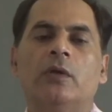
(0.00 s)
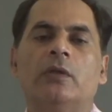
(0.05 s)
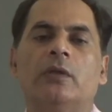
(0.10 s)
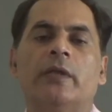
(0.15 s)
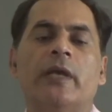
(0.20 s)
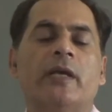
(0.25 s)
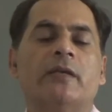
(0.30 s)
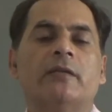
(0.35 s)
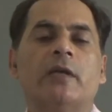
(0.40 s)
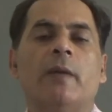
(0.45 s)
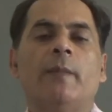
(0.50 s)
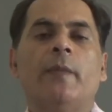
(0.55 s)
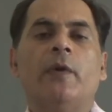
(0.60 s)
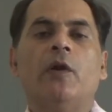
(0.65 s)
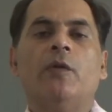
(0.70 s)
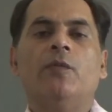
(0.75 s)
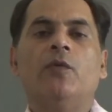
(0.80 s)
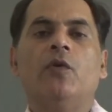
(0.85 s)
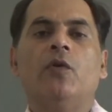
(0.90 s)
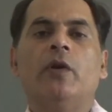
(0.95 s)
The example
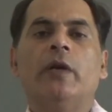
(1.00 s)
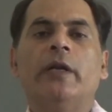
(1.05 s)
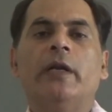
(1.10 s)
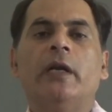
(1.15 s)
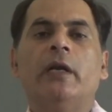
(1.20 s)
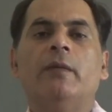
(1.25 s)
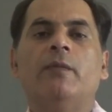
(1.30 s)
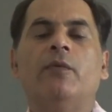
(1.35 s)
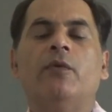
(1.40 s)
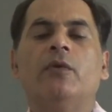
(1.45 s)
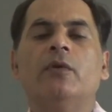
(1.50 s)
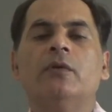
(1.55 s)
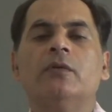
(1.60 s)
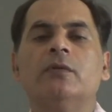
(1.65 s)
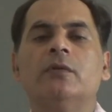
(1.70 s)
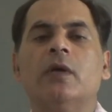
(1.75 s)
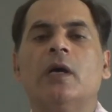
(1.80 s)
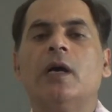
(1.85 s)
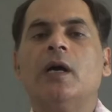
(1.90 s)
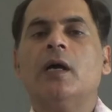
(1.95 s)
of coordinate
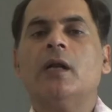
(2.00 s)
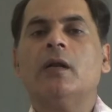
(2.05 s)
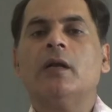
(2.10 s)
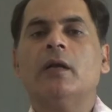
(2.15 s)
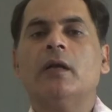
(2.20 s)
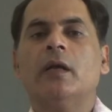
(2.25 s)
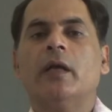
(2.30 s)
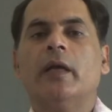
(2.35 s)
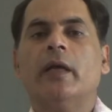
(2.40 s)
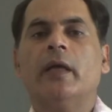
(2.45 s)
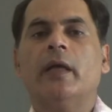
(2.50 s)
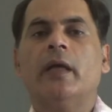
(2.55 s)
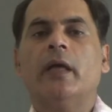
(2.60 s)
bonds are